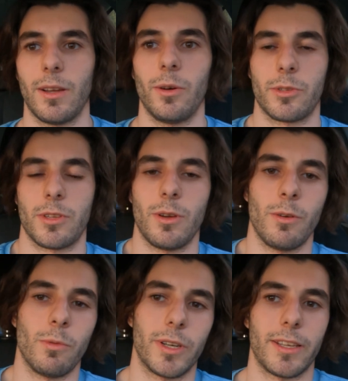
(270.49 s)

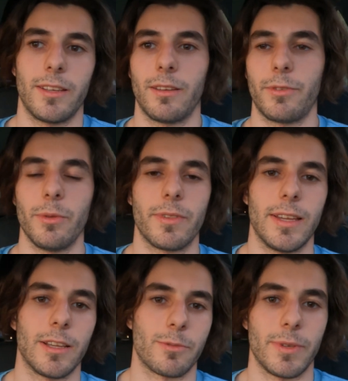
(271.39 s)
also working in a few
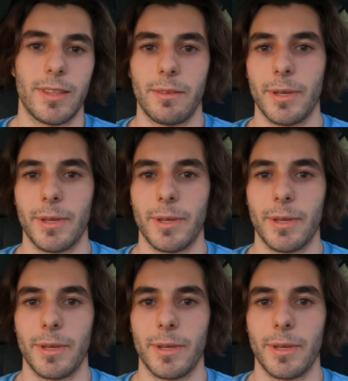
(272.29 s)
things with the